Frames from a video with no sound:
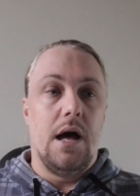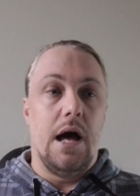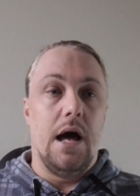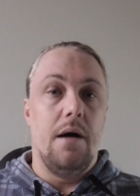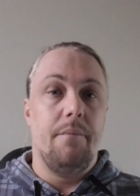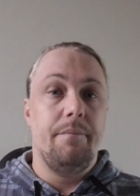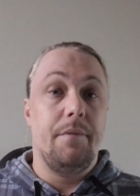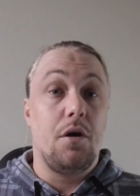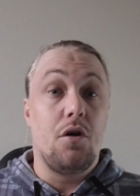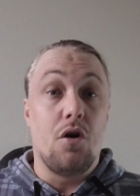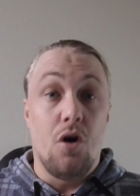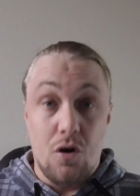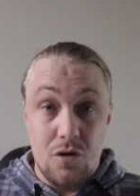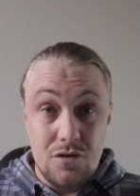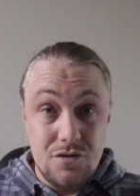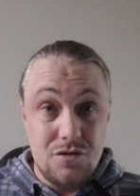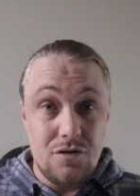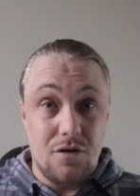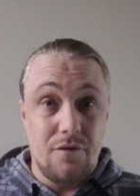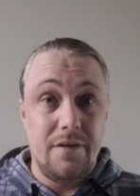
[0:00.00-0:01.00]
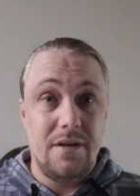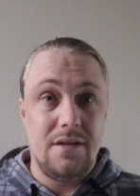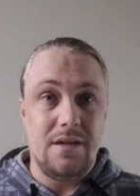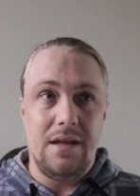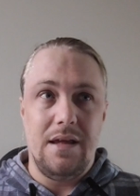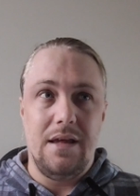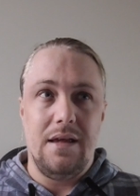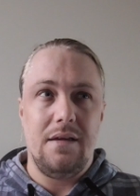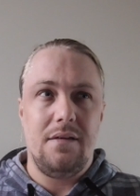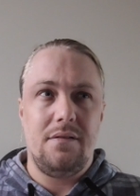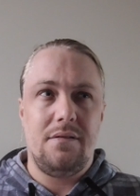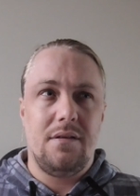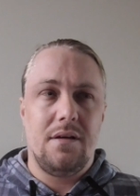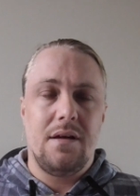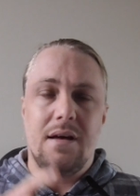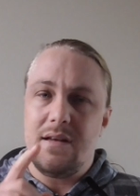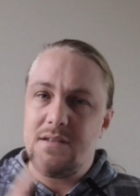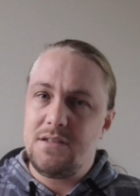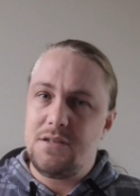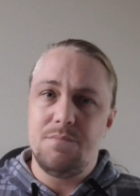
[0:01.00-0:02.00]
The cons of it is
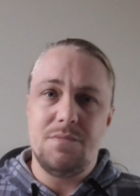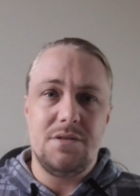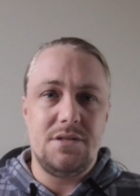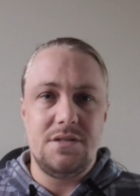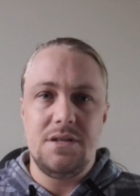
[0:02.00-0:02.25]
customer